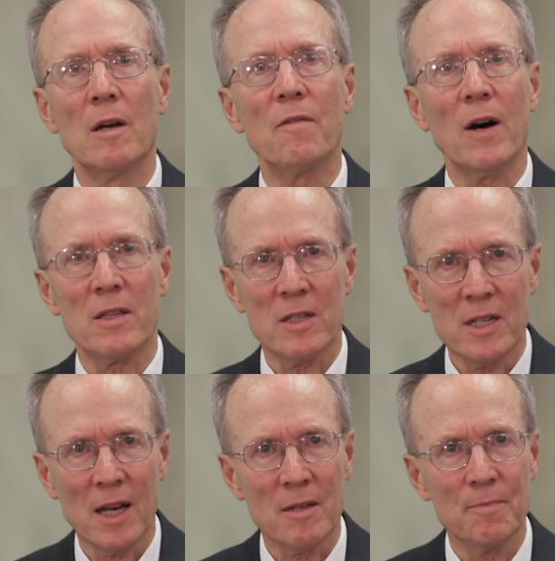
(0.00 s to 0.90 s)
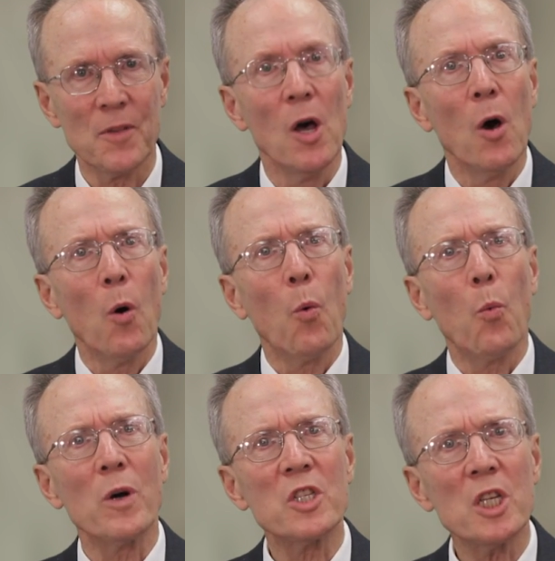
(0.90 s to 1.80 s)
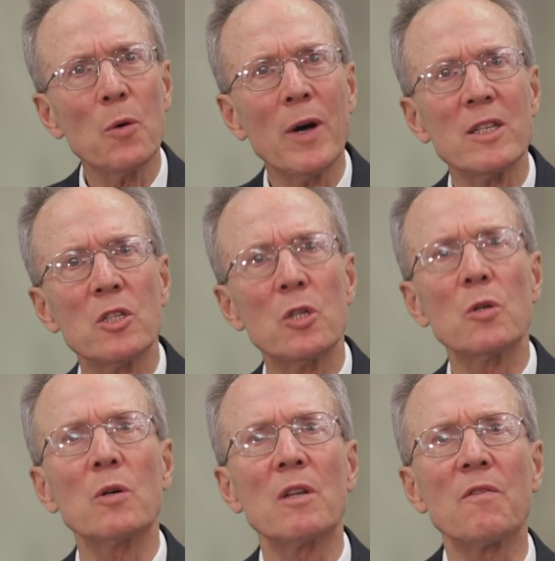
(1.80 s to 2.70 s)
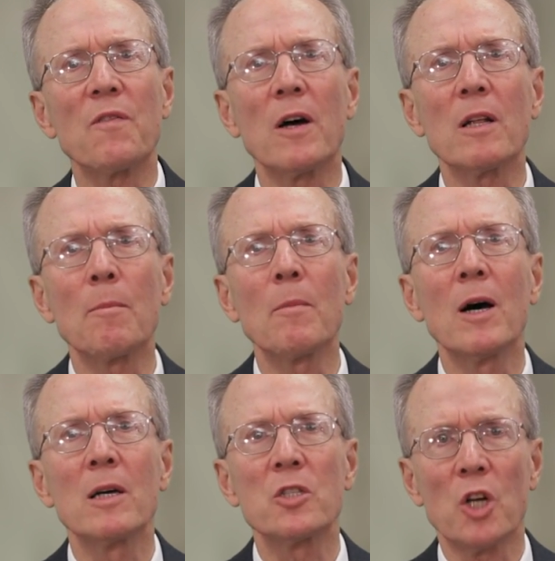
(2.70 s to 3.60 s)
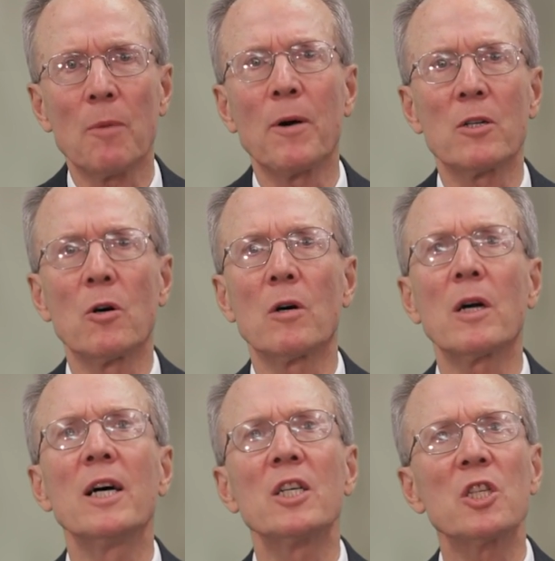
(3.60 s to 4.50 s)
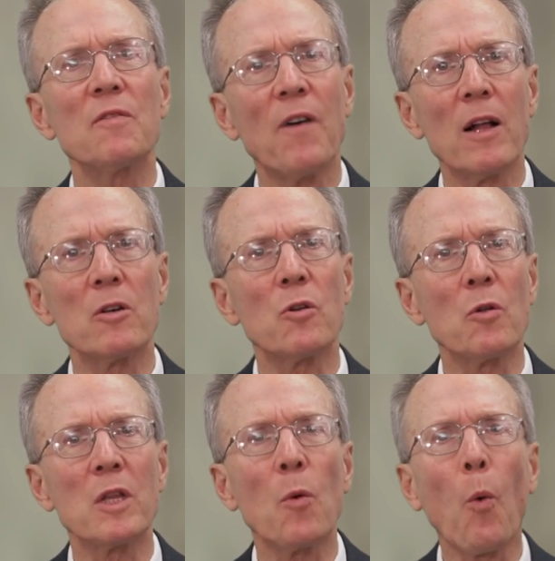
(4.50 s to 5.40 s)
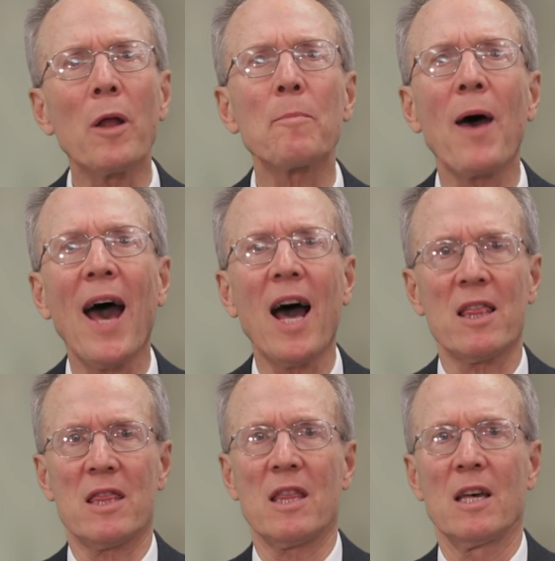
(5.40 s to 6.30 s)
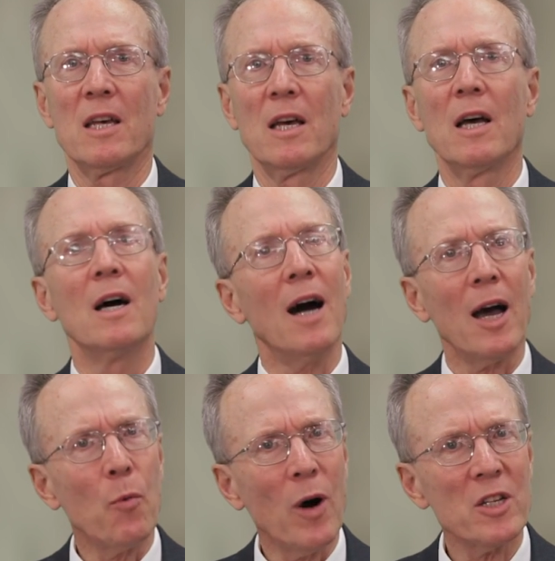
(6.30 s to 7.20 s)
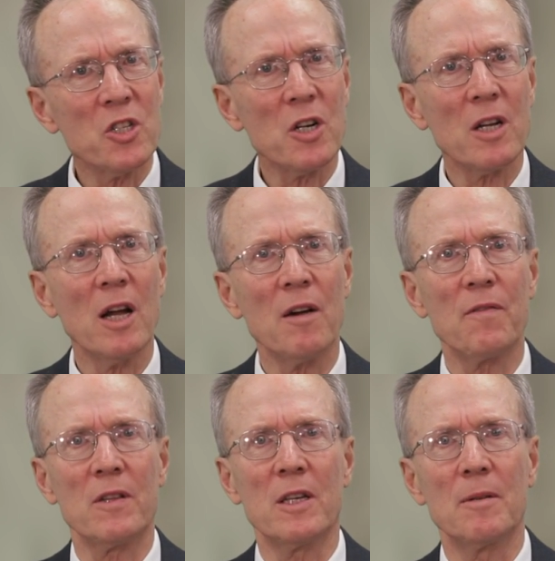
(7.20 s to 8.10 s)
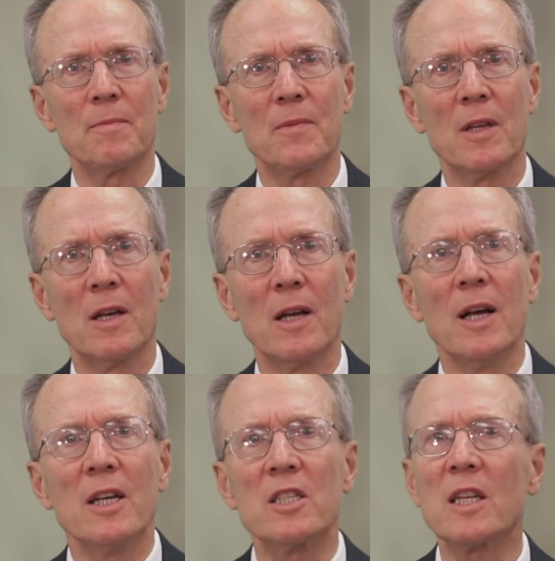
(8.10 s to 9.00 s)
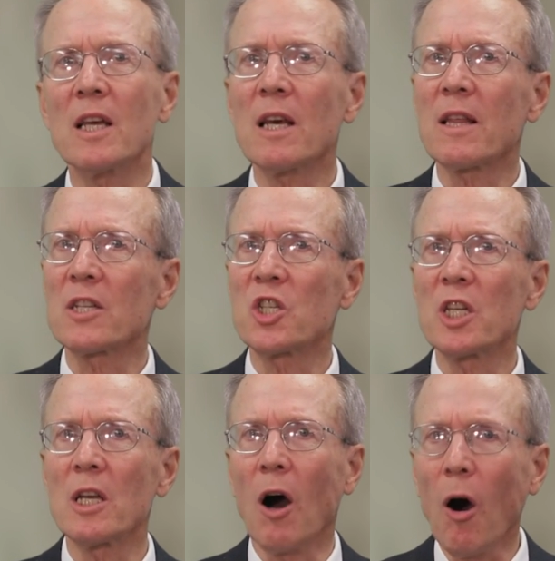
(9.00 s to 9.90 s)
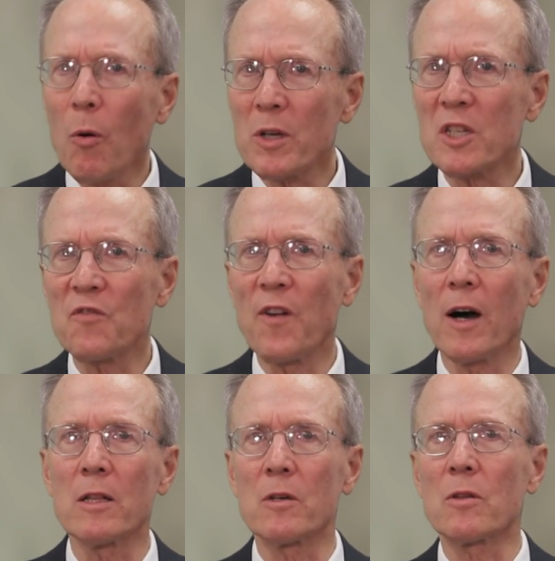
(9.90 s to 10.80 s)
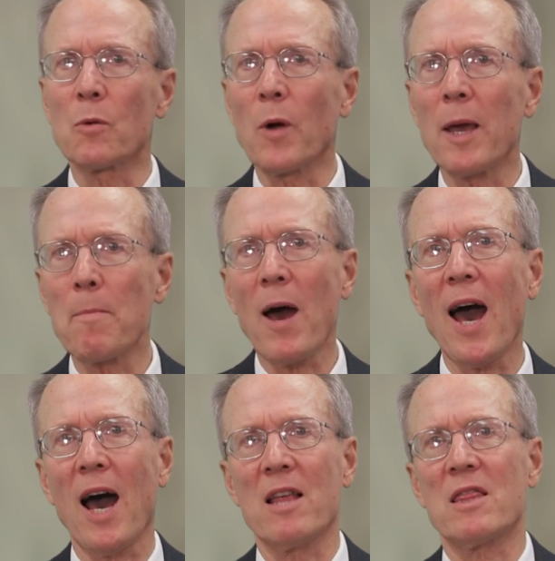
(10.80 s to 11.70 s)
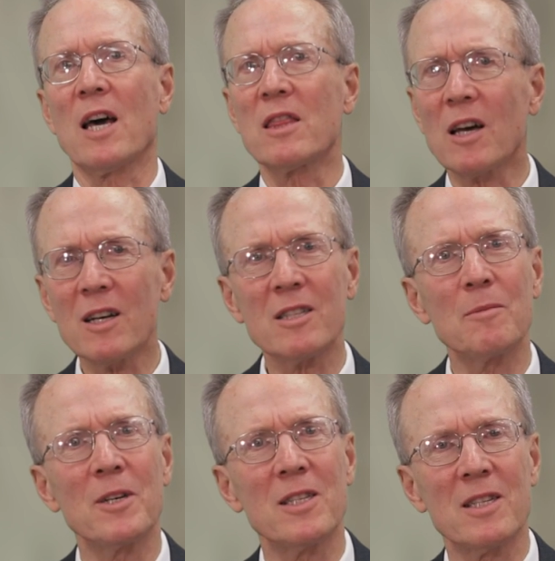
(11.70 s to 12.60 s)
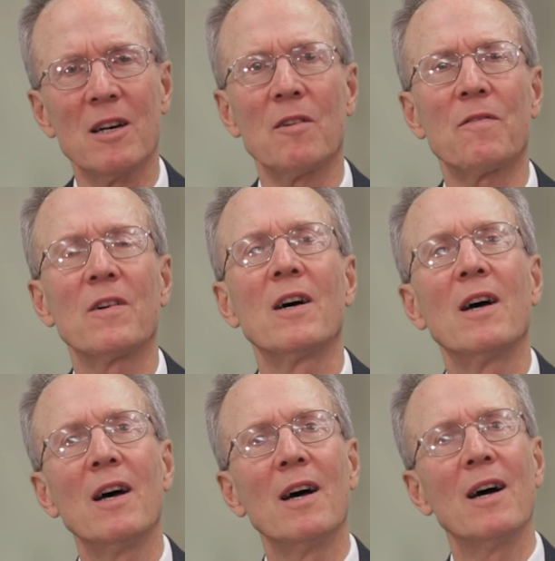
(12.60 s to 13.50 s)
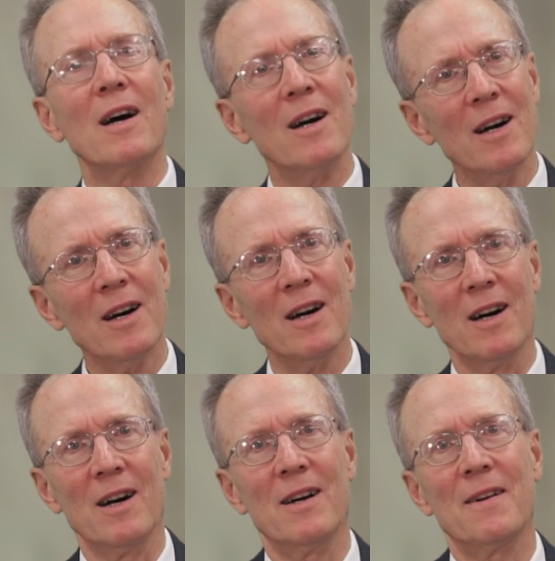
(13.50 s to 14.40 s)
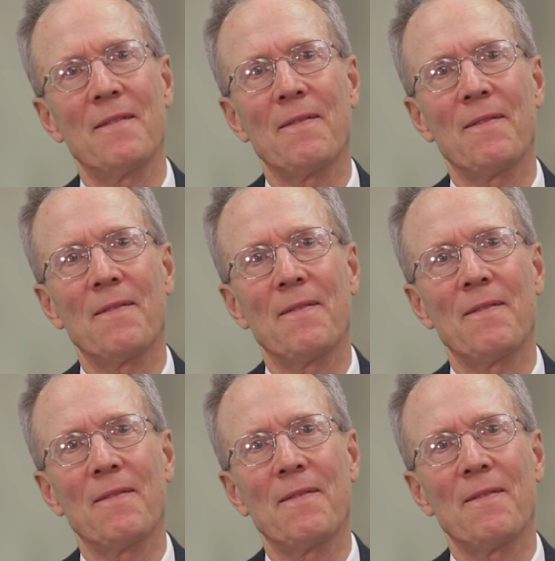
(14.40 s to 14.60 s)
Father said. When she went to and from Changpadong, she followed only one path. I watched her carefully. Seeing that she always followed the right path, I thought to myself, aha.